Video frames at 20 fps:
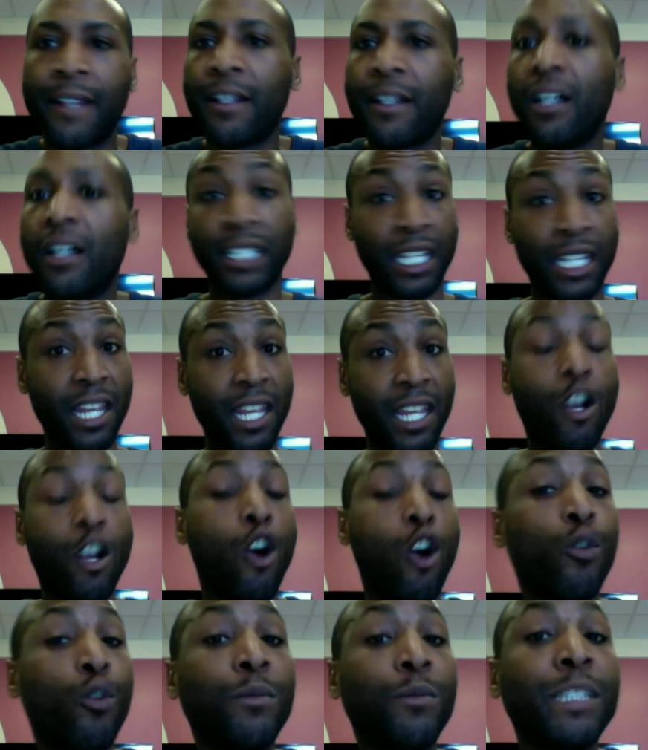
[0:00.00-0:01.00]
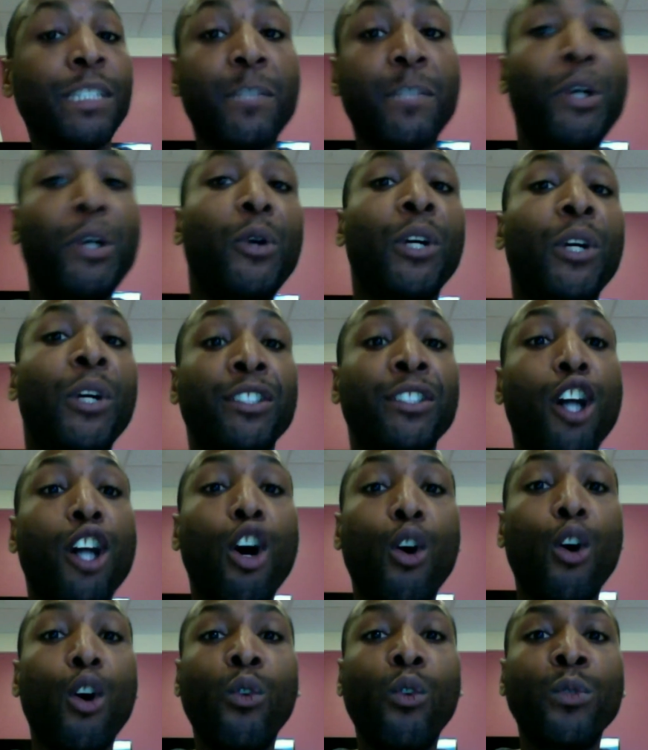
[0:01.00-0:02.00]
again, Home Depot and
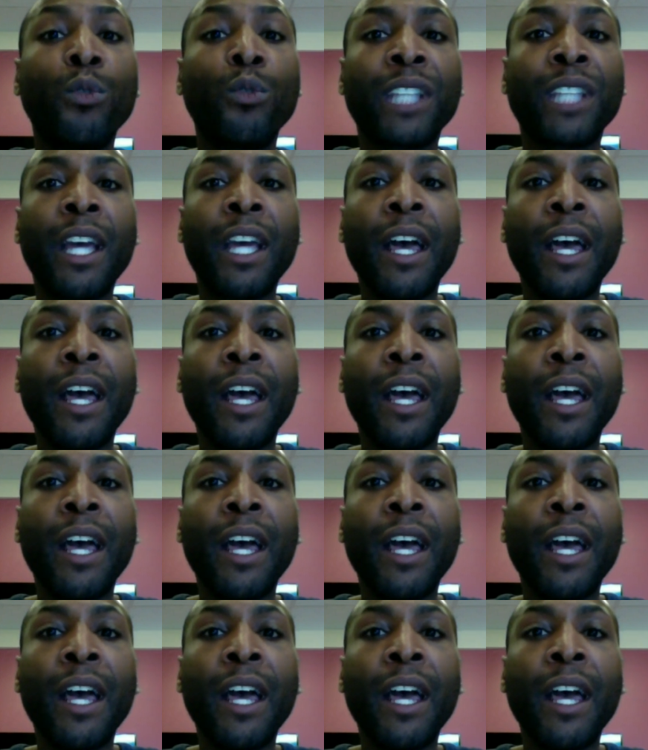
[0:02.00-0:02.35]
Lowe's